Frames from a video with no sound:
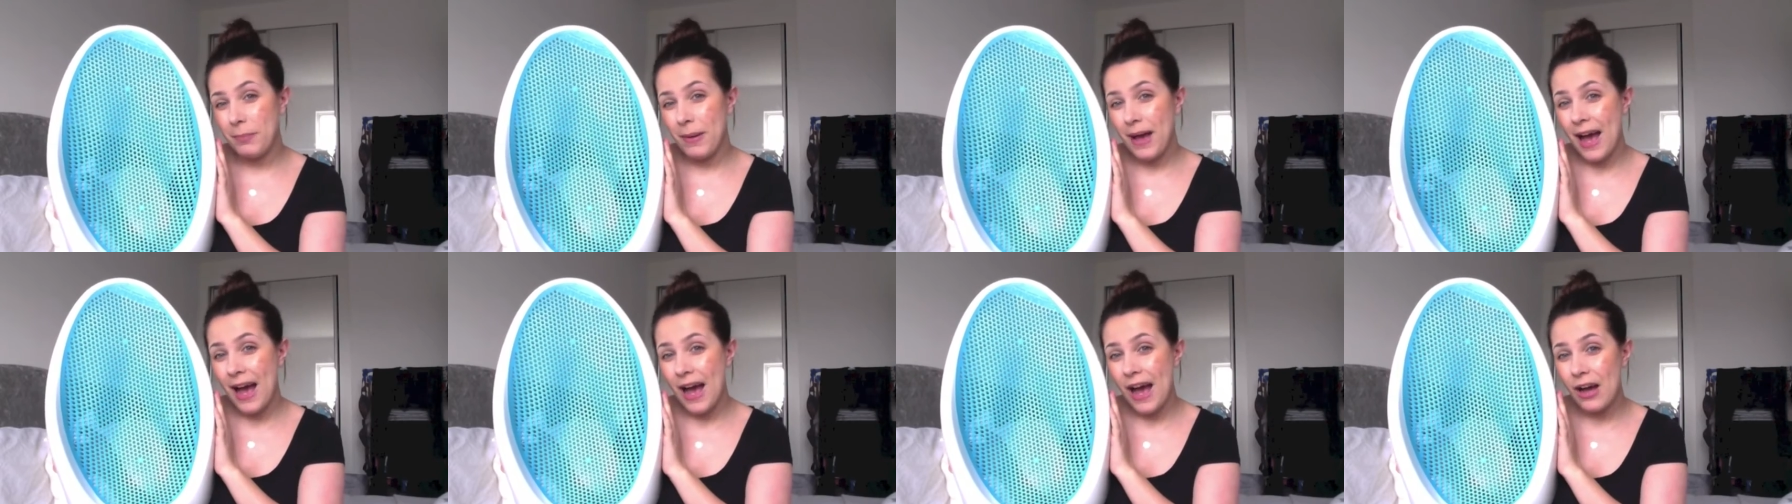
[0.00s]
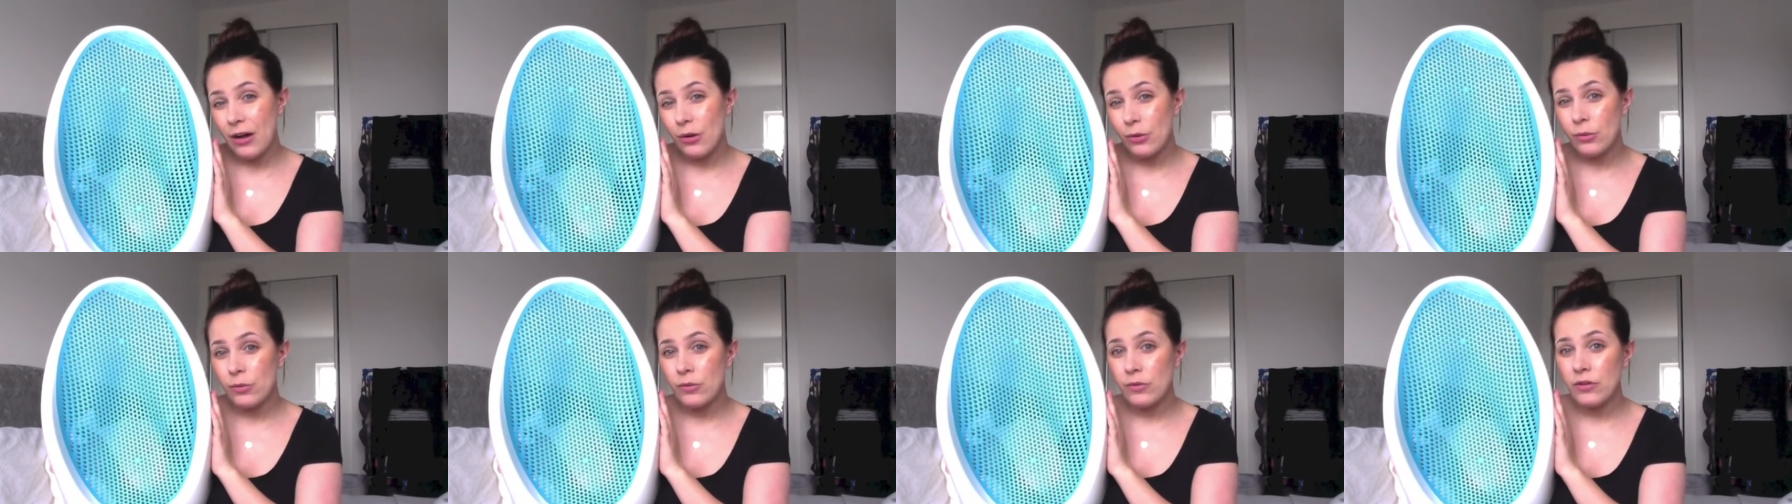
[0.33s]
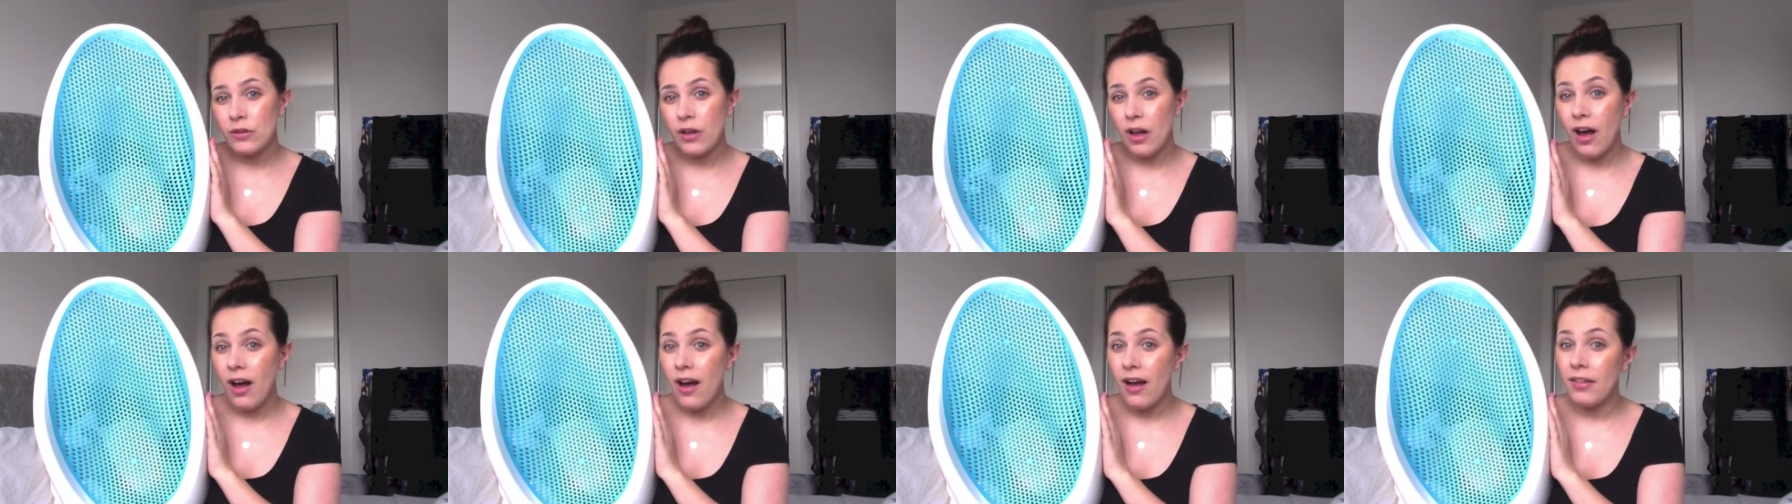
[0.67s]
pounds,
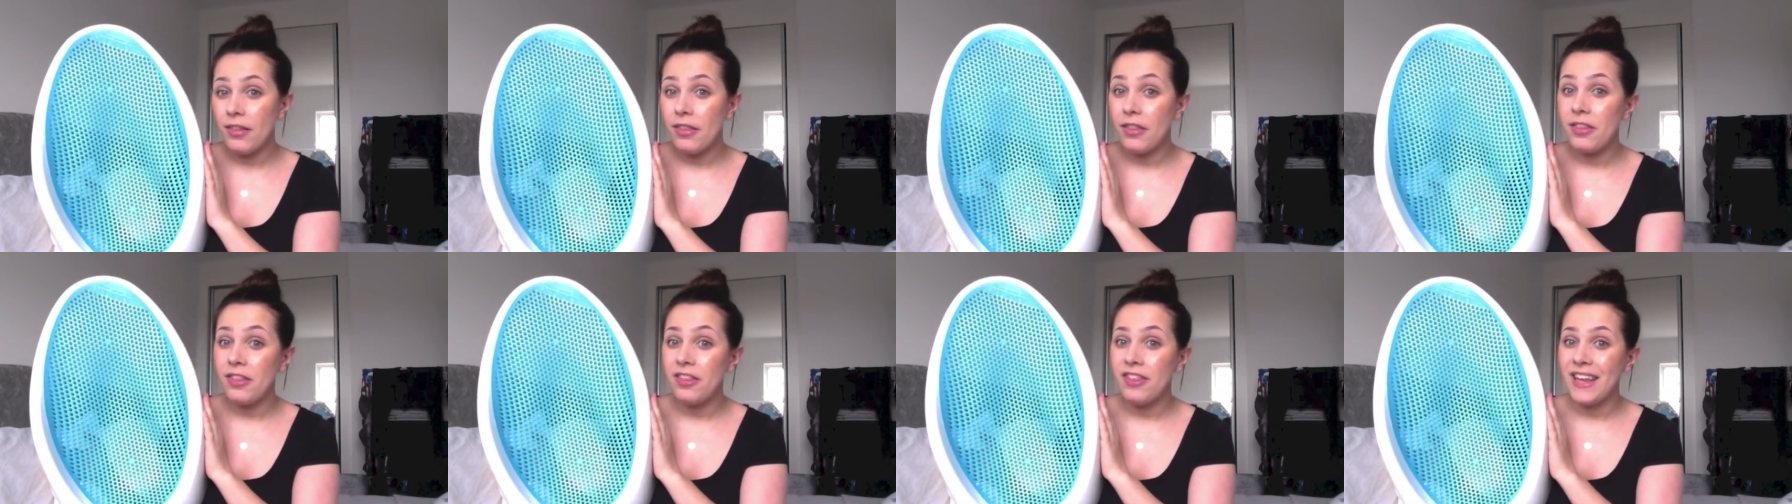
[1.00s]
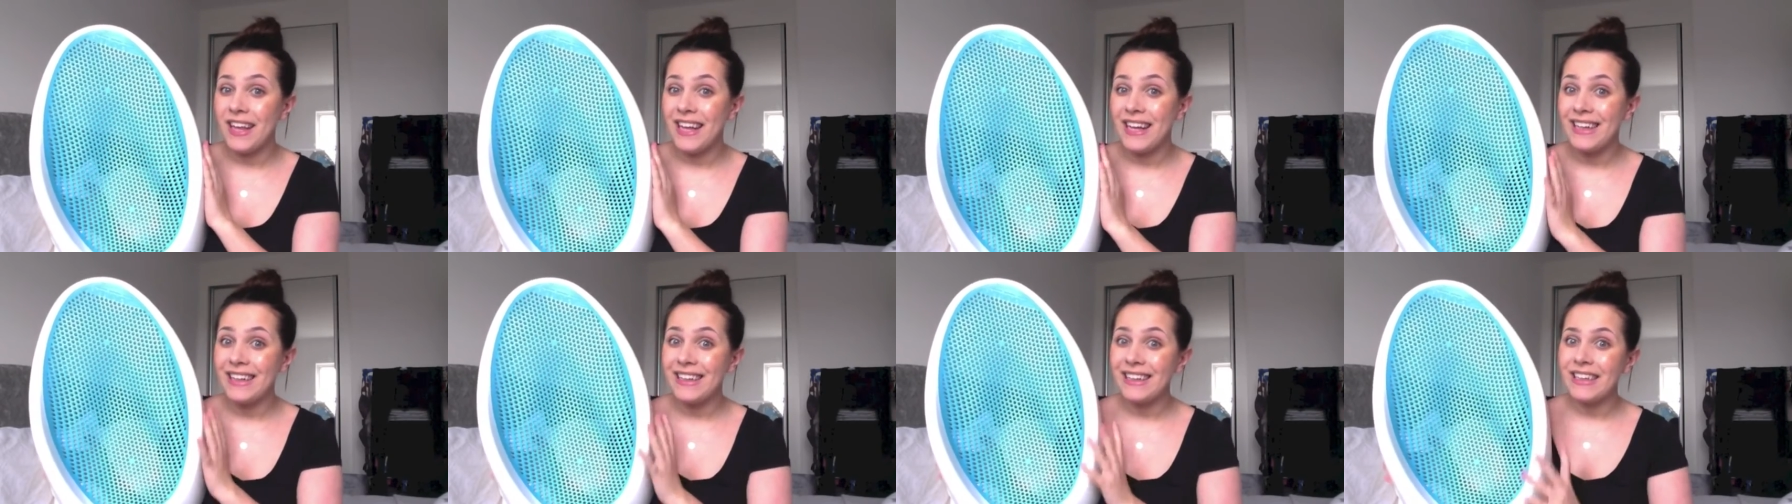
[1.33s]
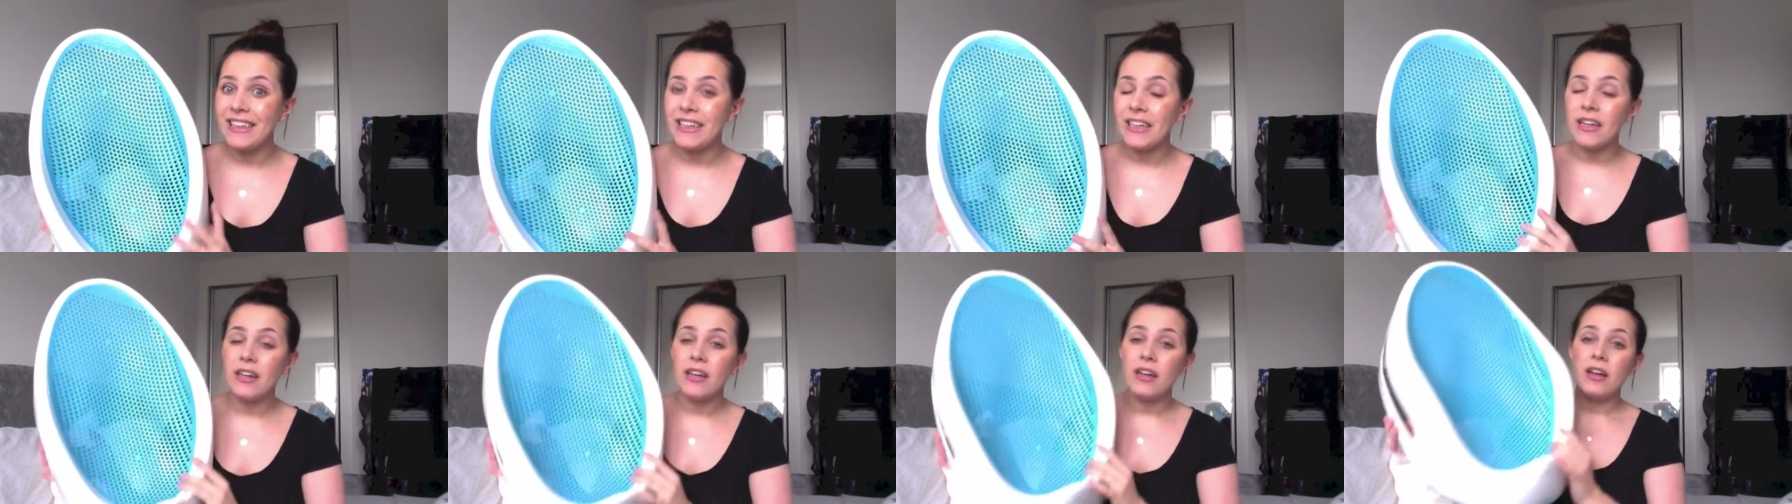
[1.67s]
I
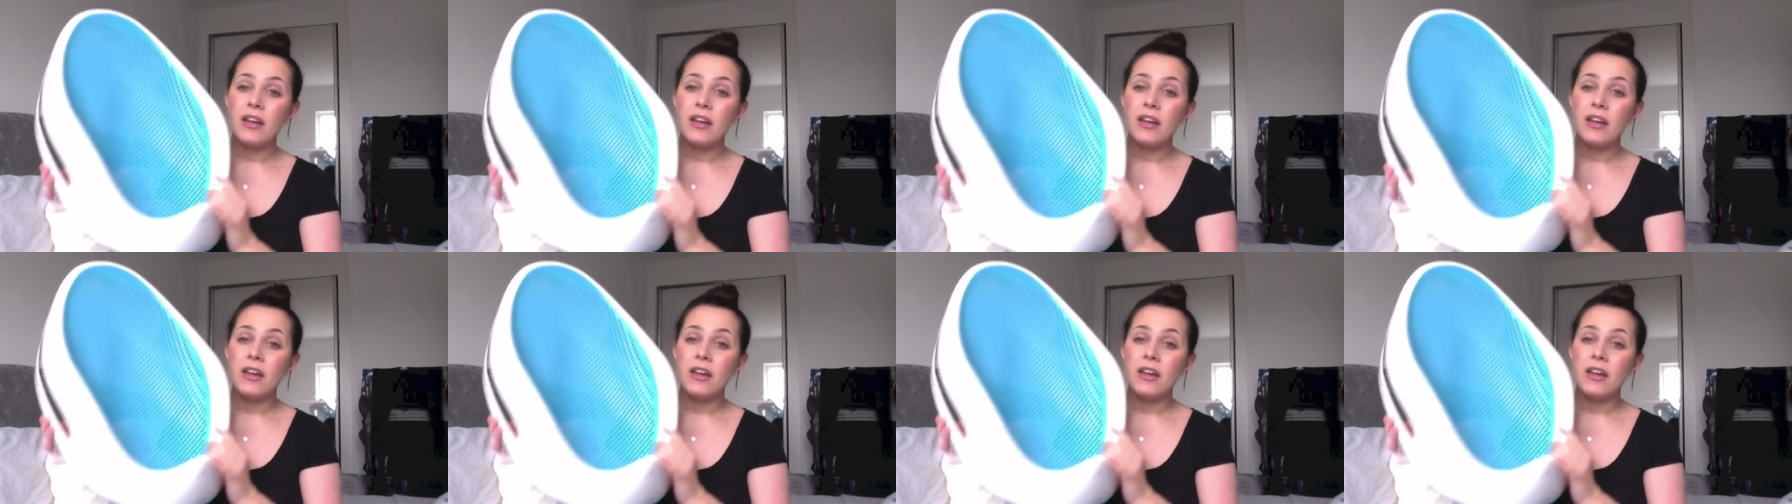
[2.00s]
think.